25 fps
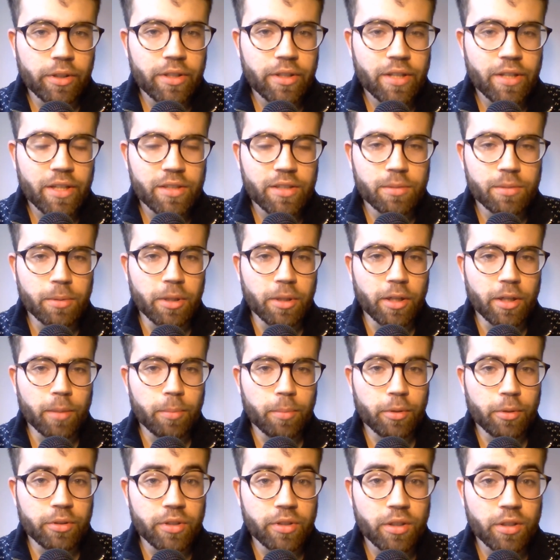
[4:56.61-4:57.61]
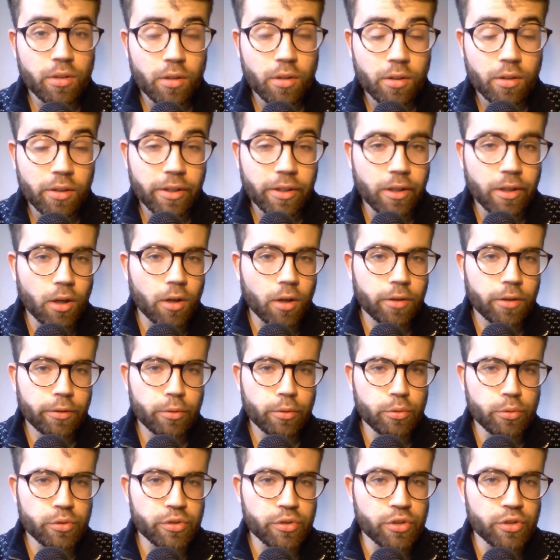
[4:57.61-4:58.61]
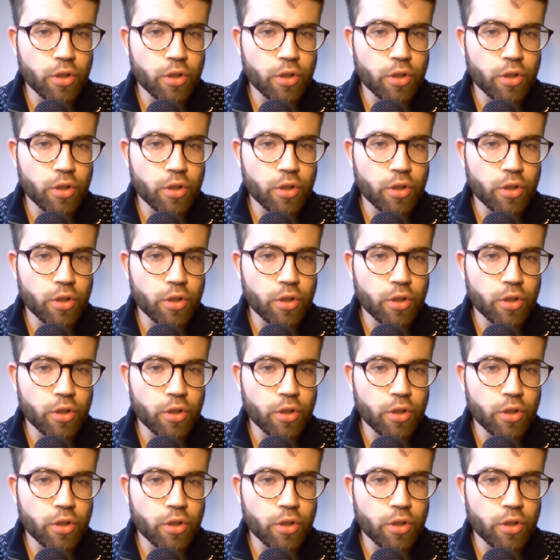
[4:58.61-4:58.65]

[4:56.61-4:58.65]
this has been a particularly arduous